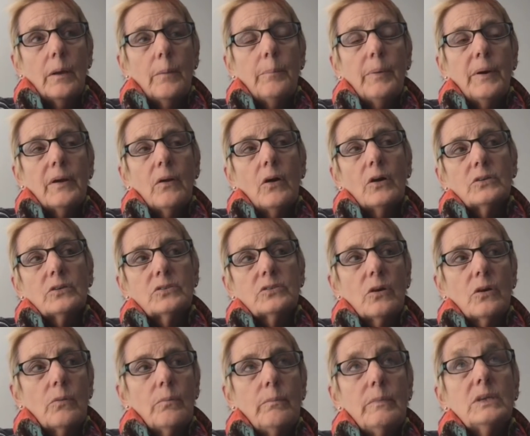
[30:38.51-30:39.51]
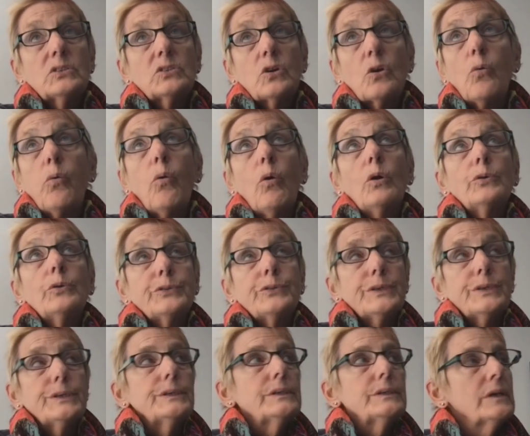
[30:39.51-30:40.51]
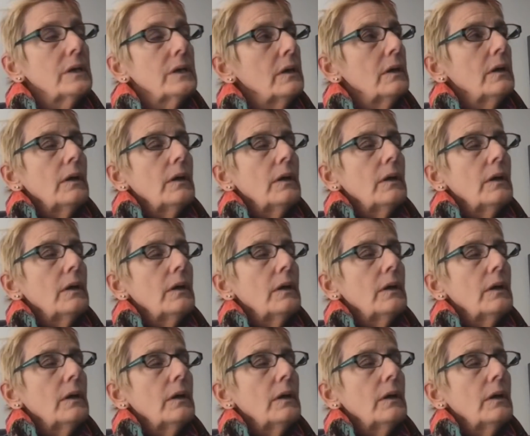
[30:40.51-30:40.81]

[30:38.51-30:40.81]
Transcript: but also misquoted